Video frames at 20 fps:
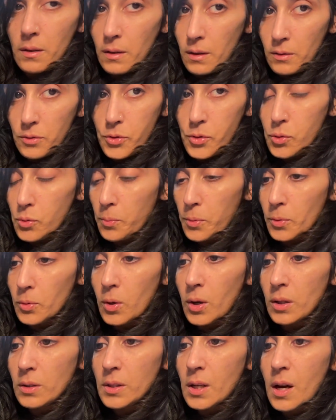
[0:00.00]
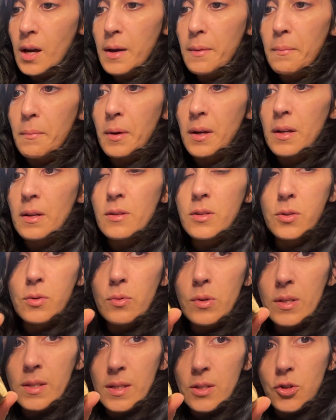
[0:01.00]
a super long time, but as
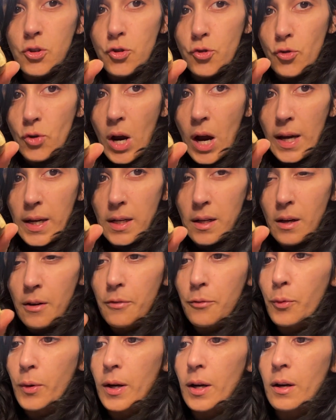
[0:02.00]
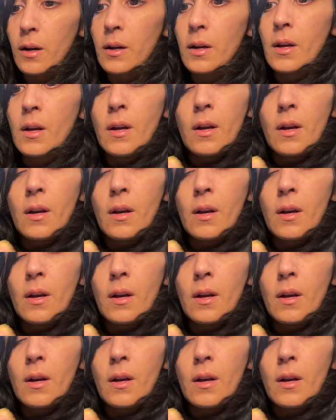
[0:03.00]
soon as it's dry enough where